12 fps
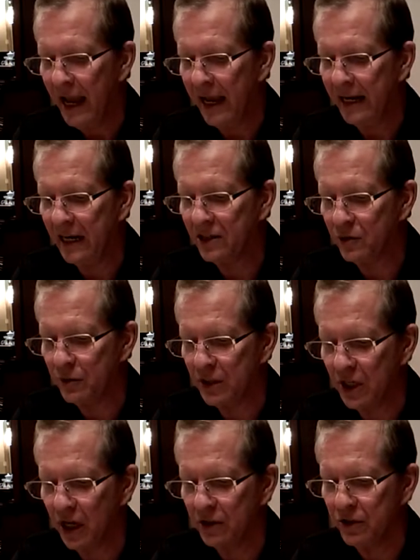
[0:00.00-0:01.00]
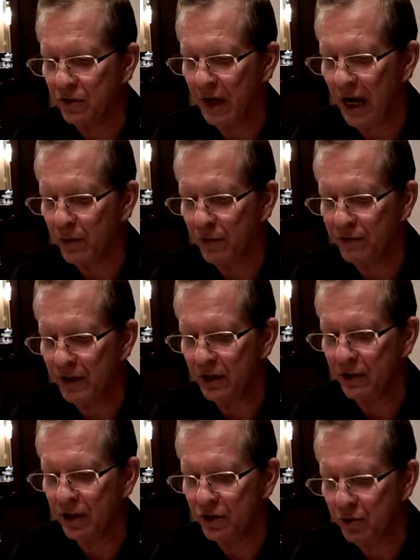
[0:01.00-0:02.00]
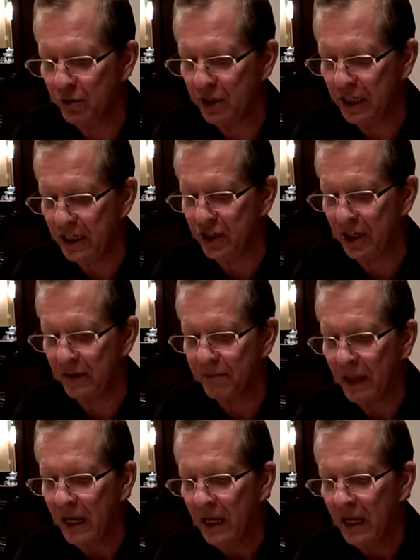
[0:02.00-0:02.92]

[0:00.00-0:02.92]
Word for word: and as a result do not reveal the true teaching.